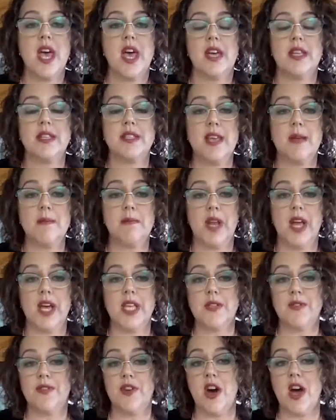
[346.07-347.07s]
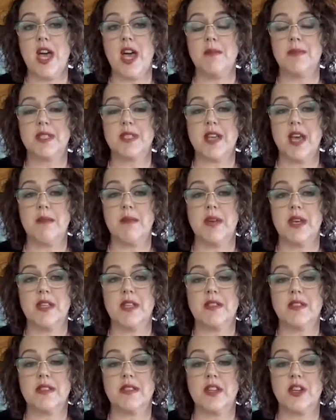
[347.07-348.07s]
and templates for I am
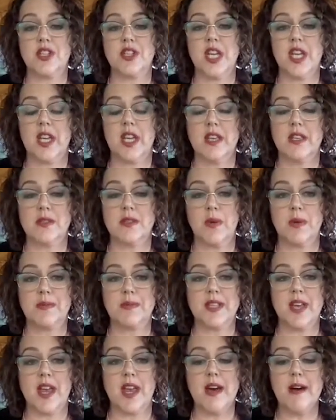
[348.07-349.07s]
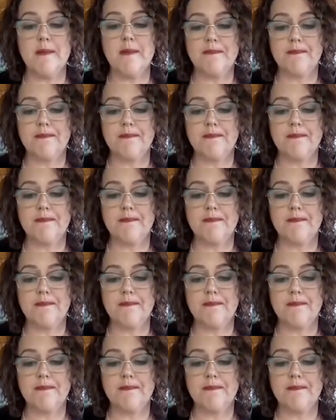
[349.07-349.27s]
statements. So check his website out.